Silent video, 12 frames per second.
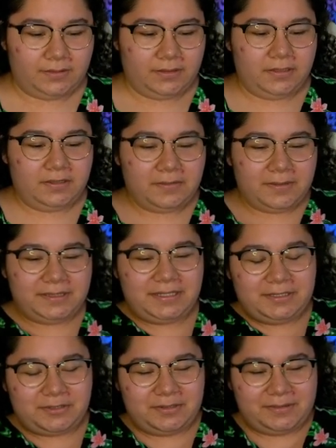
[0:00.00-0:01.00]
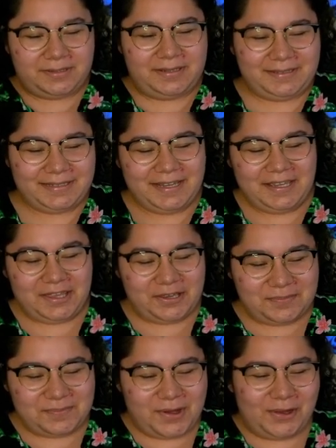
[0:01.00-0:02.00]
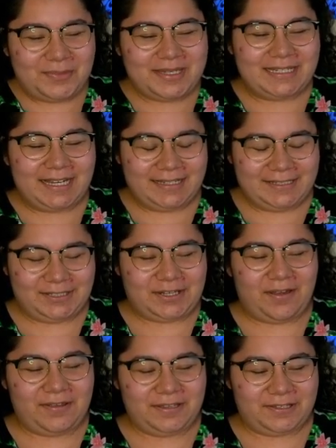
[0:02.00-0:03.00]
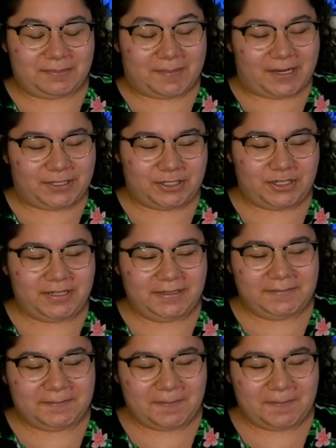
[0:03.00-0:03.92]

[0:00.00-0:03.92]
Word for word: You know what this... The moment I saw this picture,